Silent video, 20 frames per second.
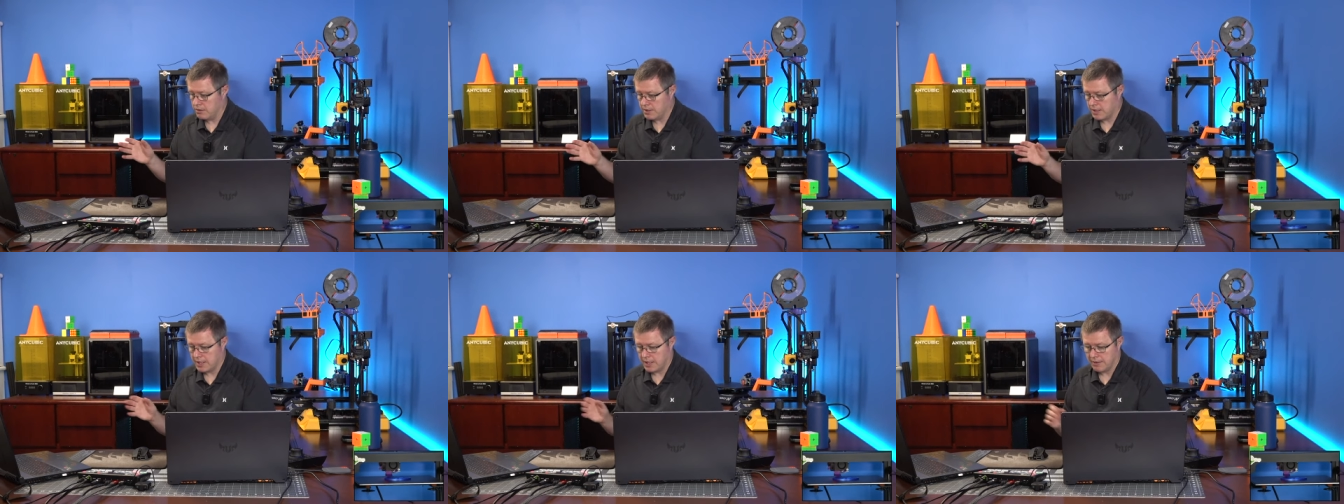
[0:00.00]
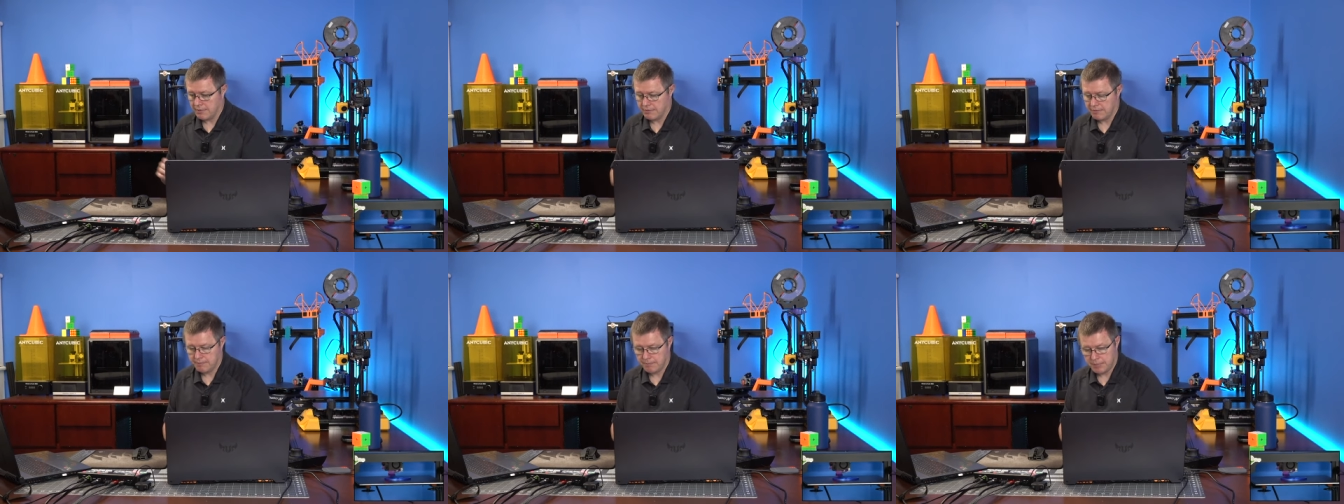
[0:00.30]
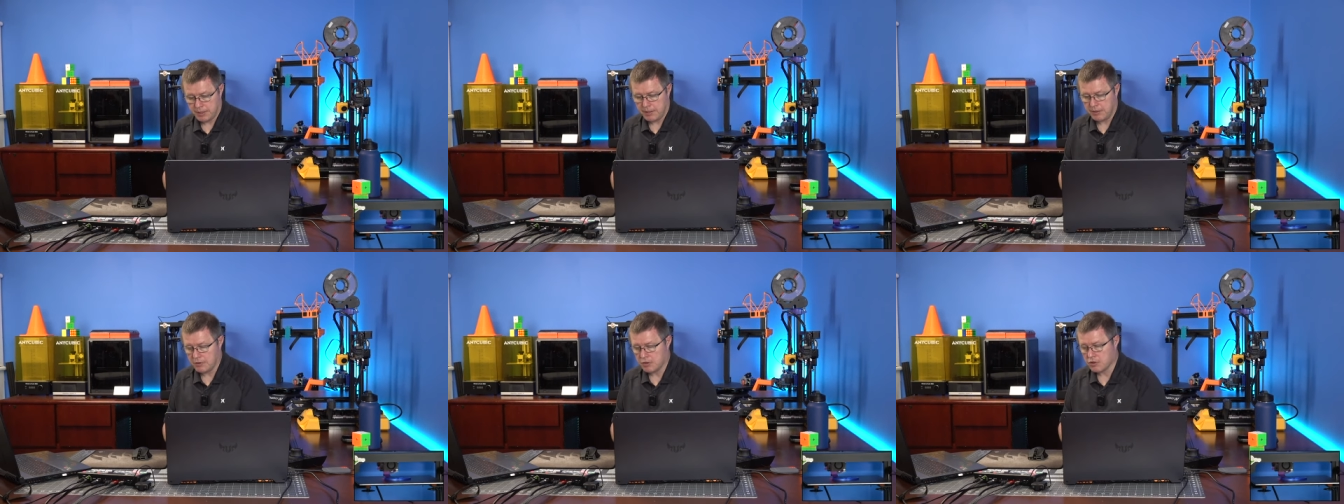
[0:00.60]
that I've
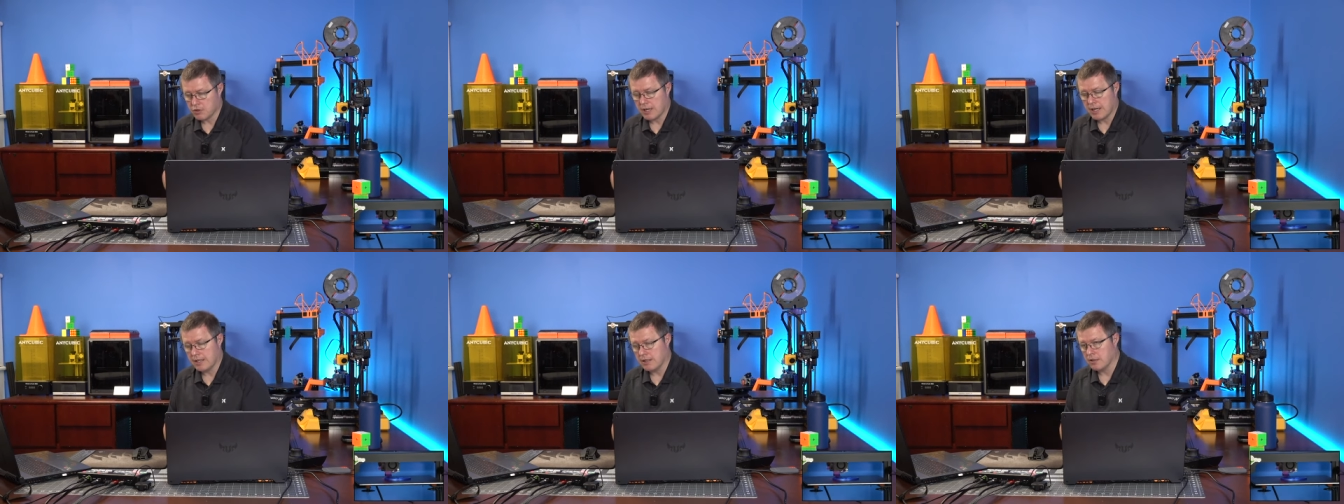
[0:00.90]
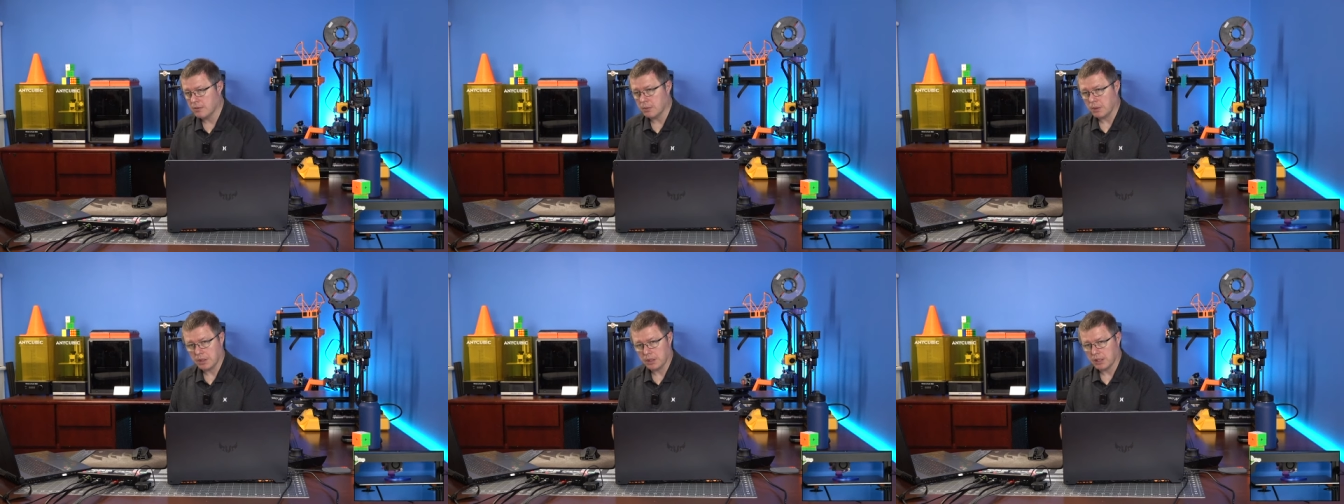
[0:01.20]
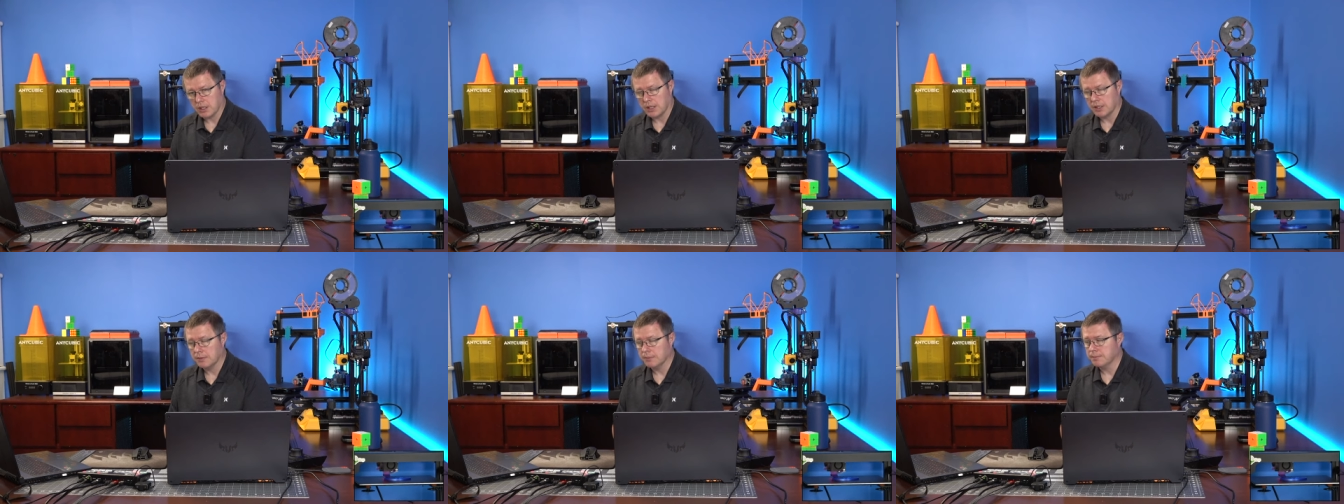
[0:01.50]
been trying to work
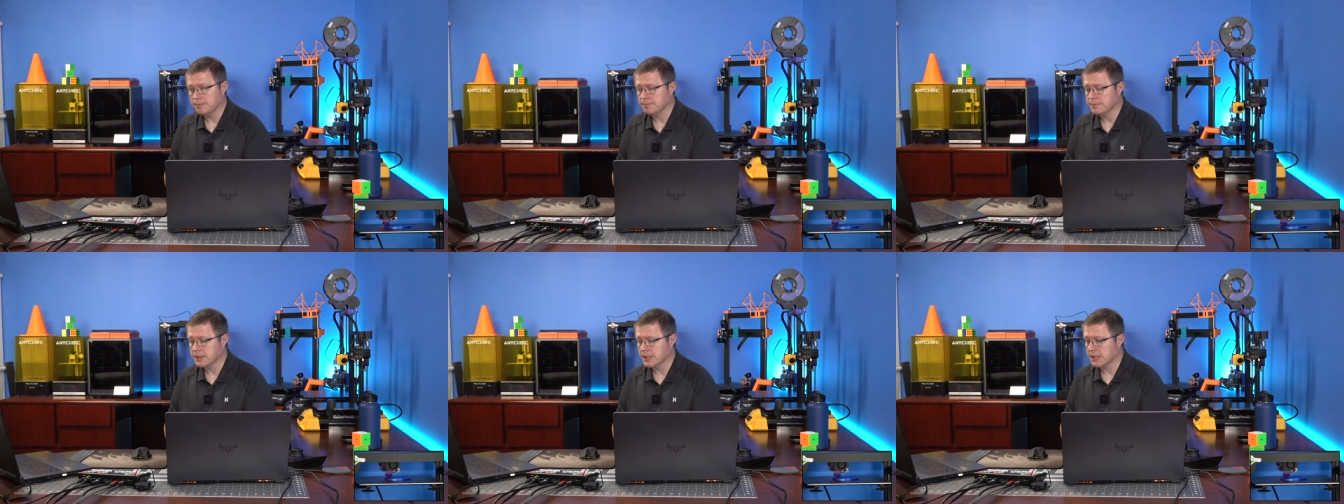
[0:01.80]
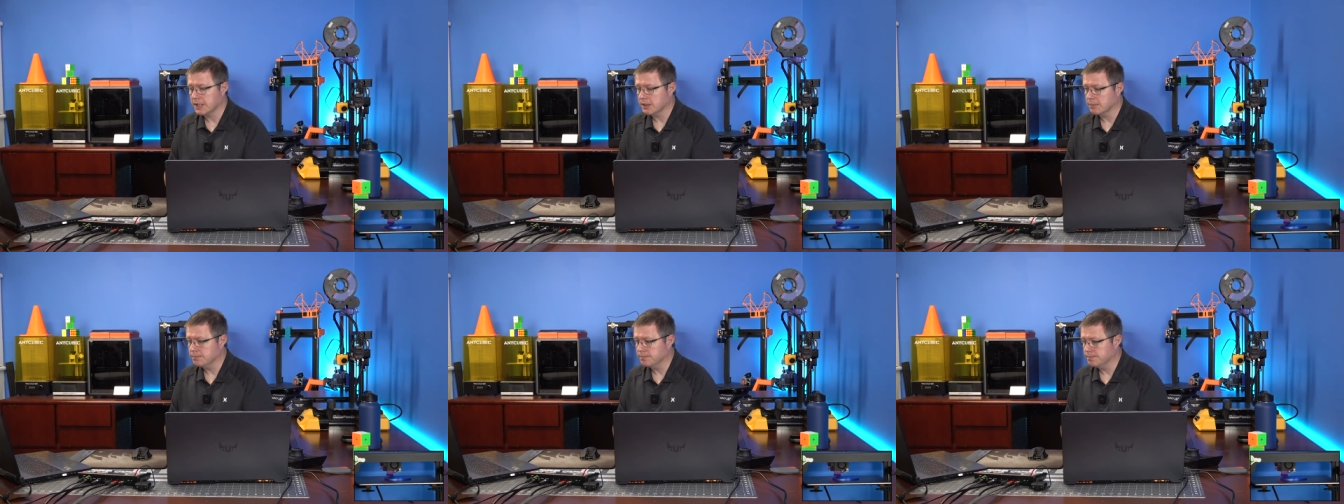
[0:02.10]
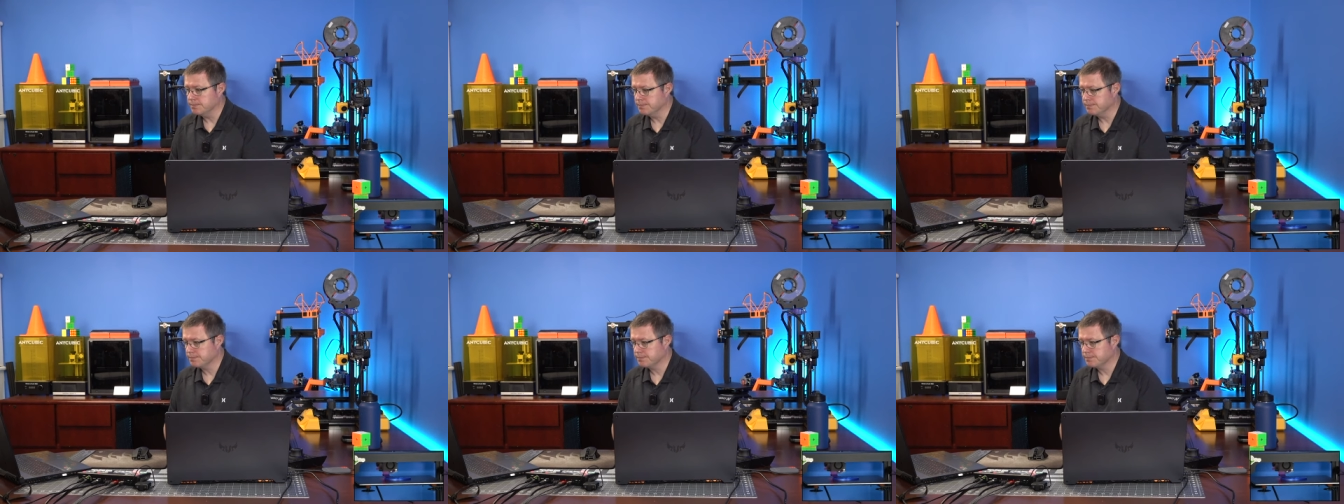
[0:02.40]
on. Um,